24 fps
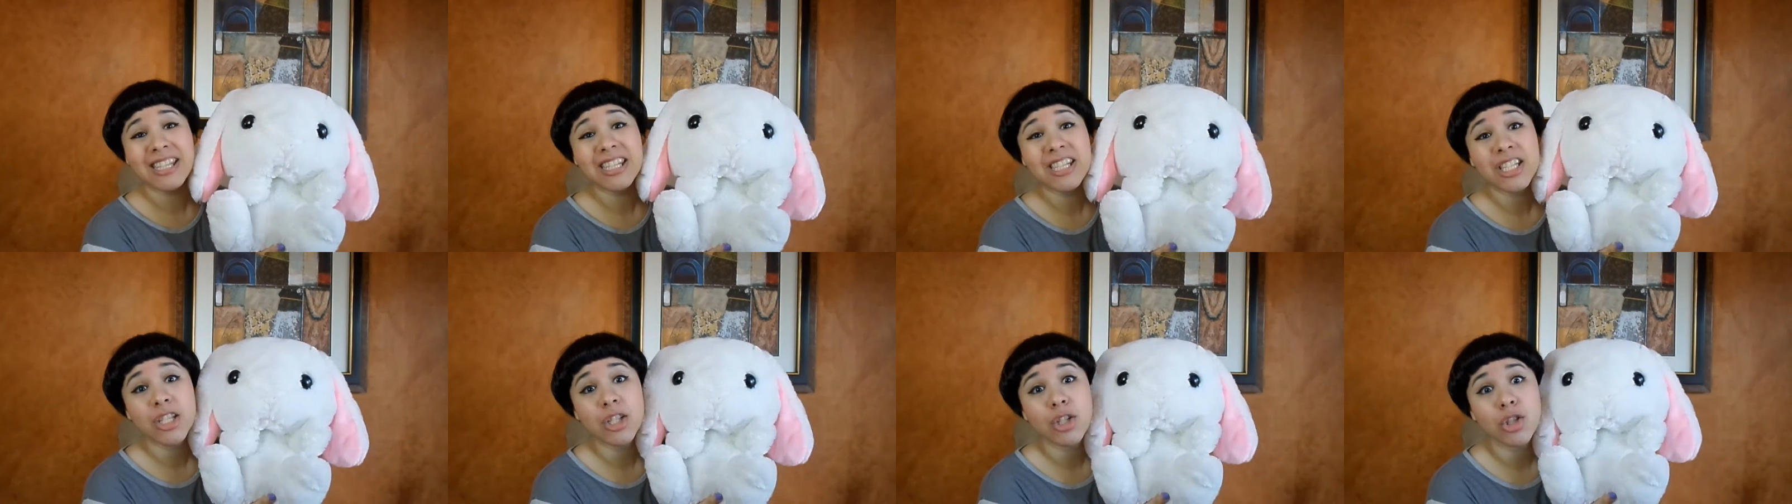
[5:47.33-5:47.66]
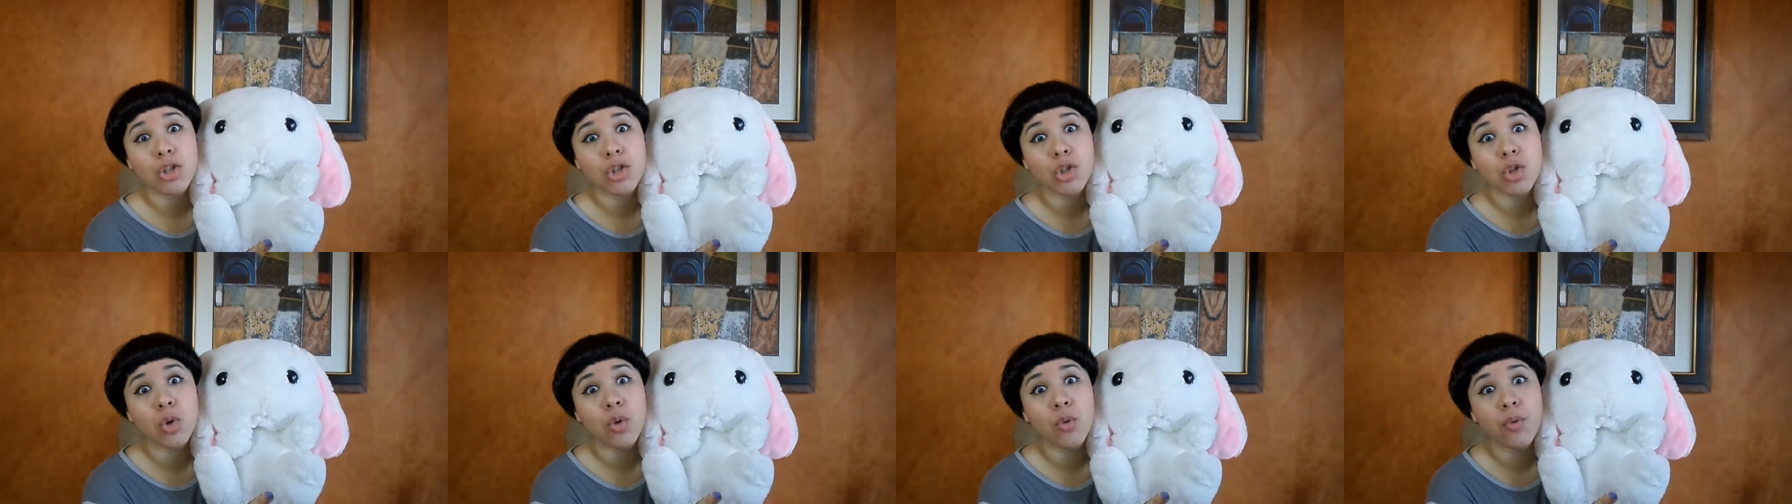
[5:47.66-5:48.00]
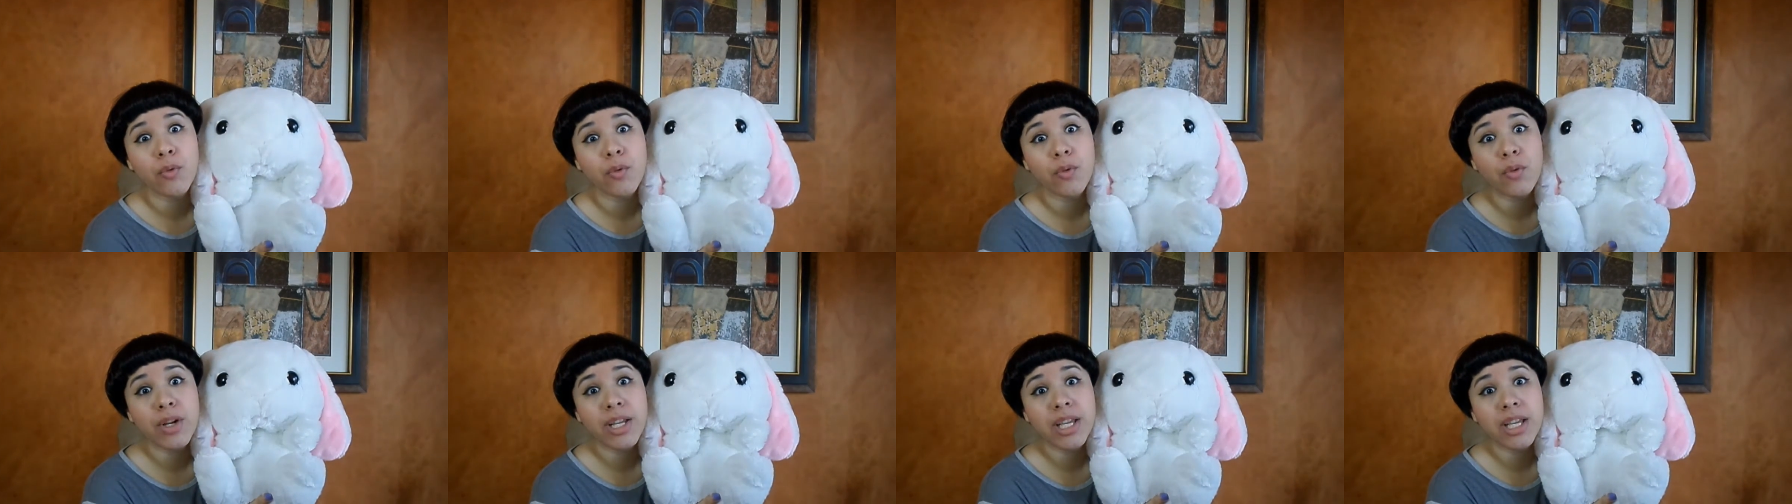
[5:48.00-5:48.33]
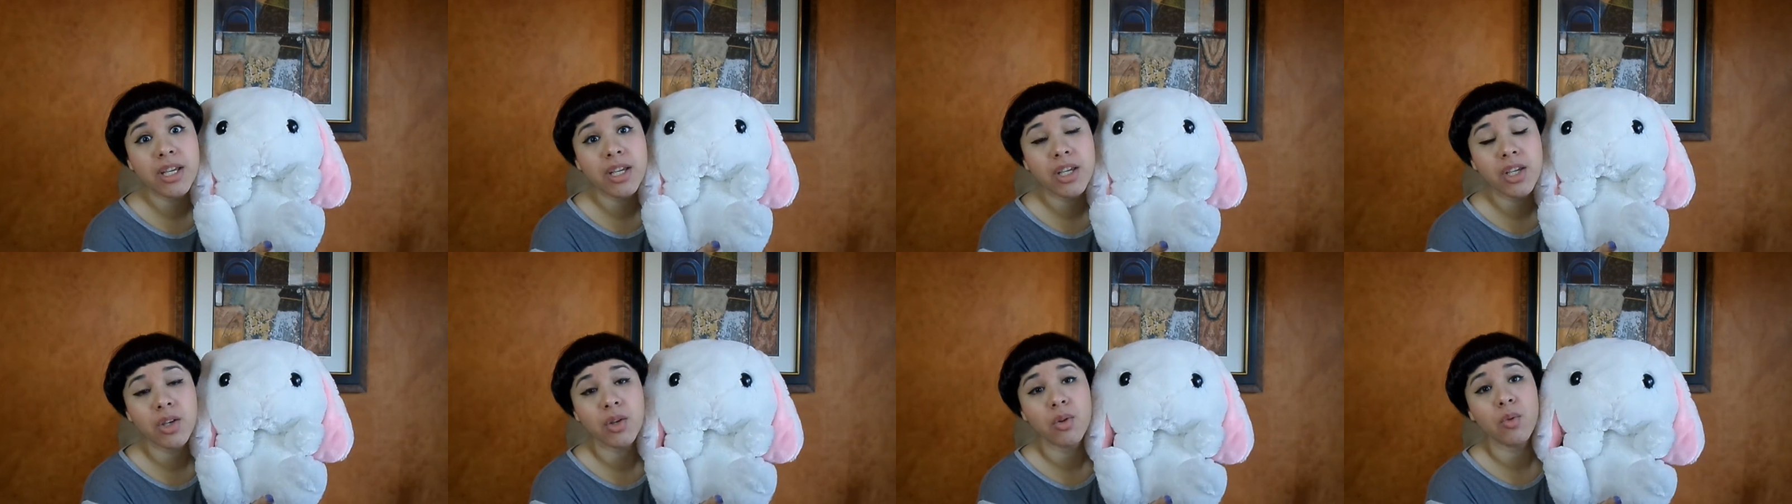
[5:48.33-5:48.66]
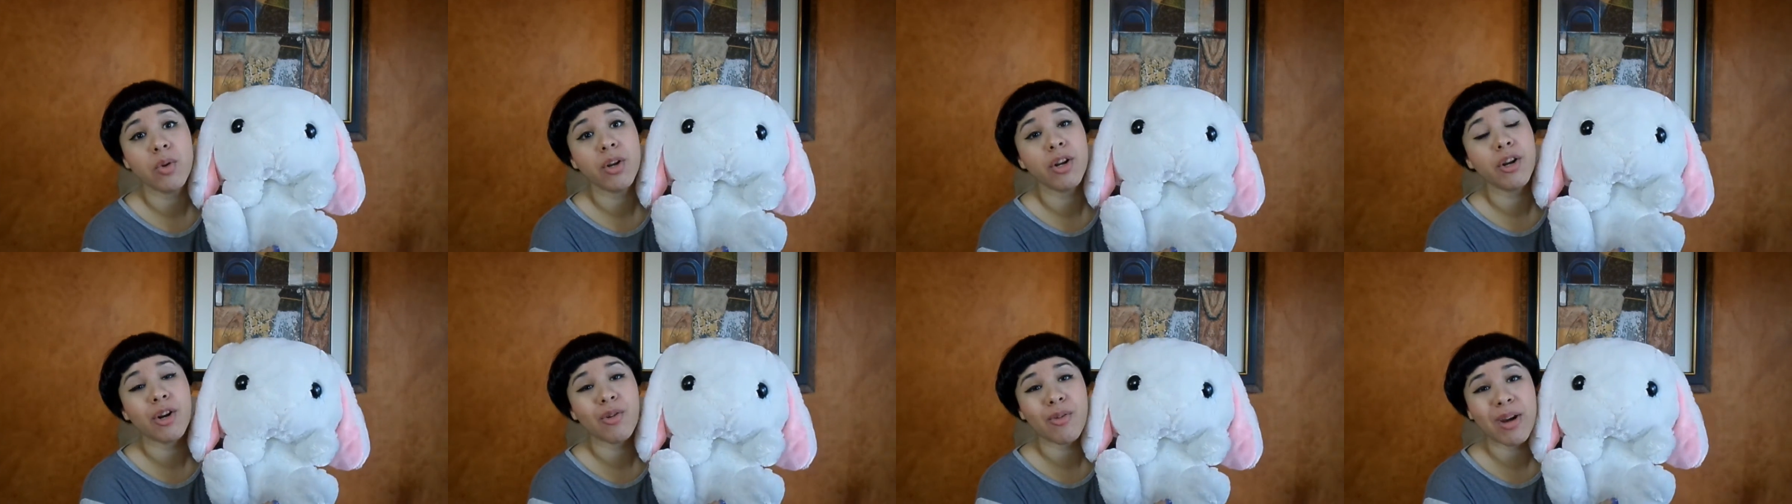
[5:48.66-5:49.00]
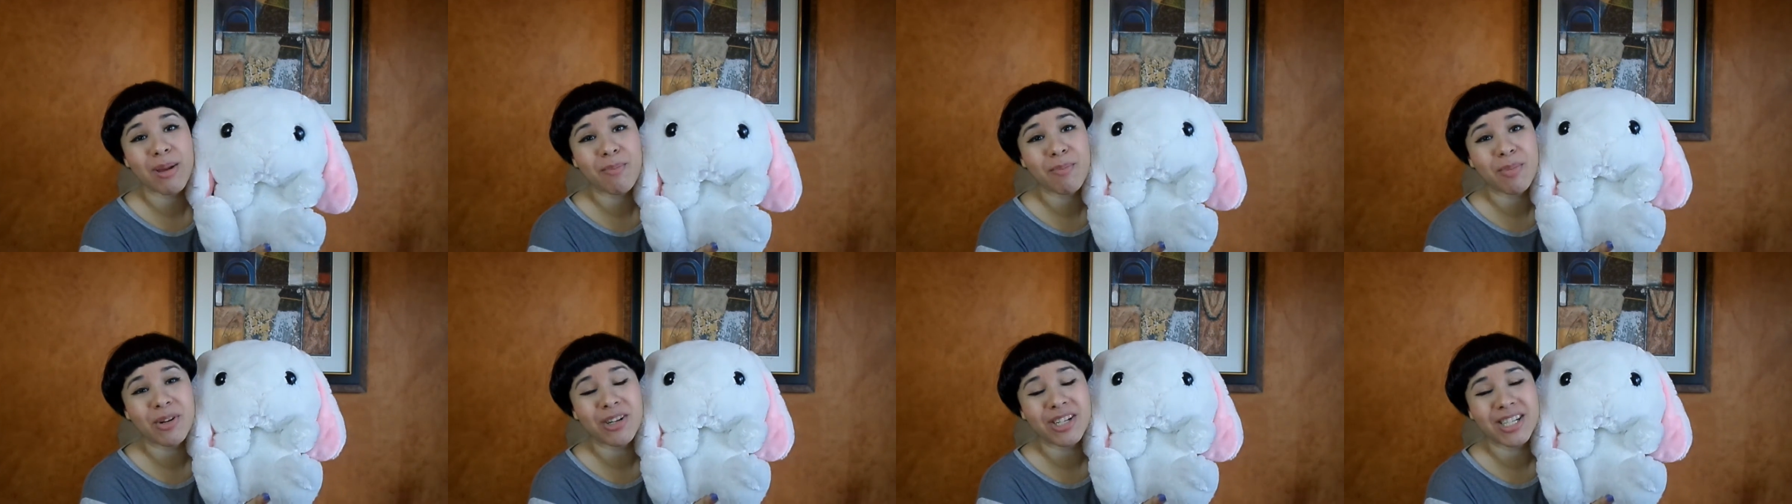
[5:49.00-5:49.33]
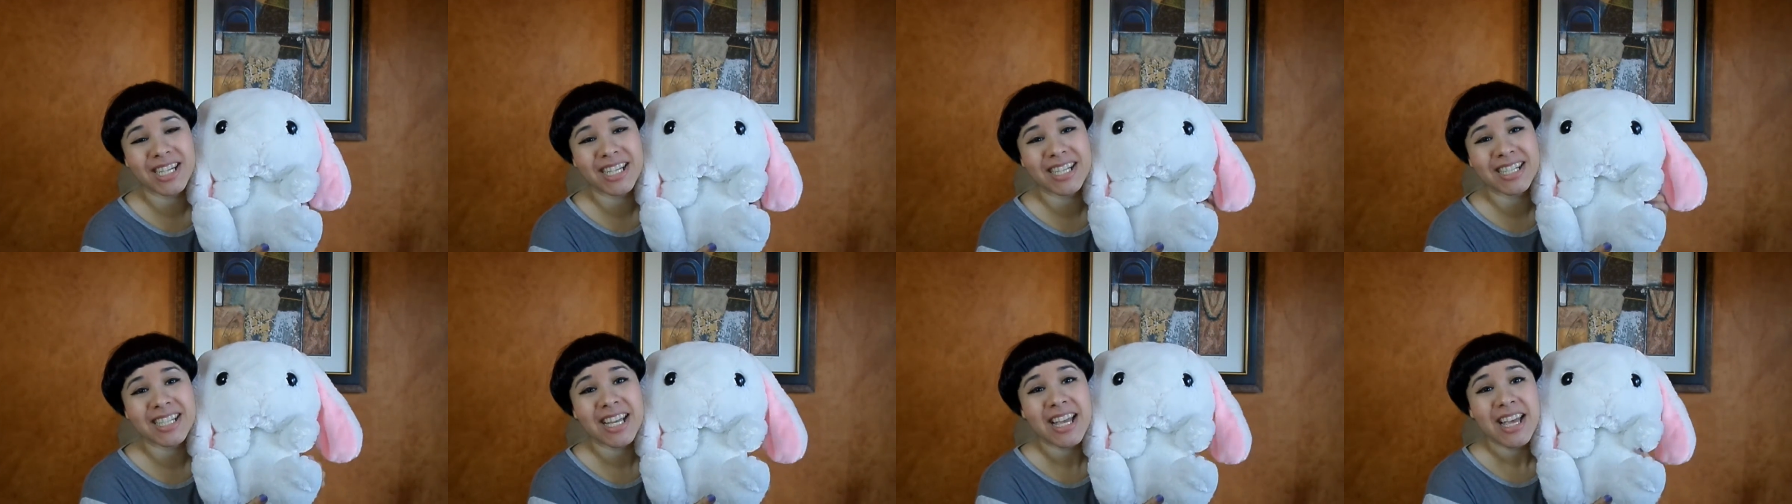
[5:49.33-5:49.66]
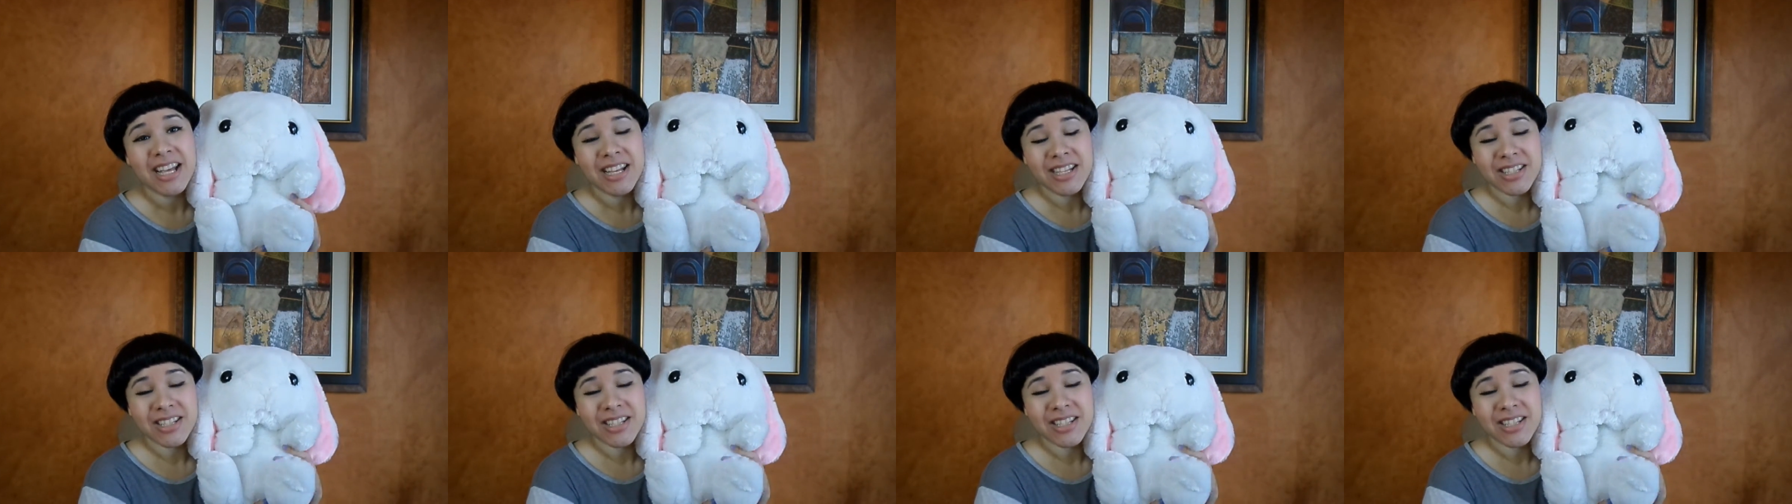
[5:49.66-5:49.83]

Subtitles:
This is so freaking cute. What a great purchase.